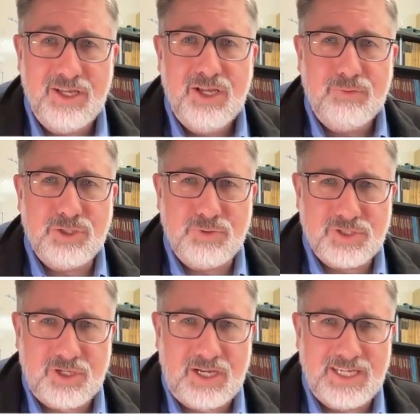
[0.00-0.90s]
which we
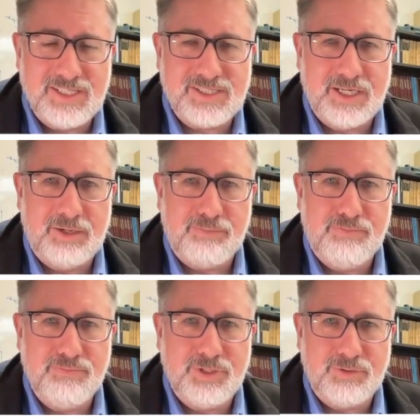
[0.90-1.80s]
saw is the,
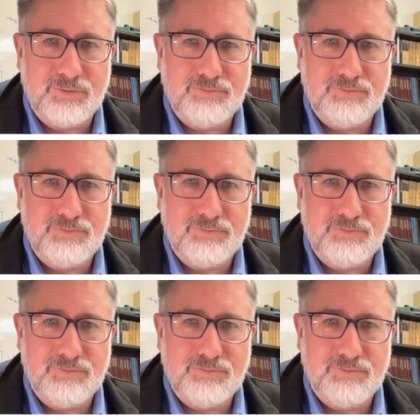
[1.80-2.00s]
you know,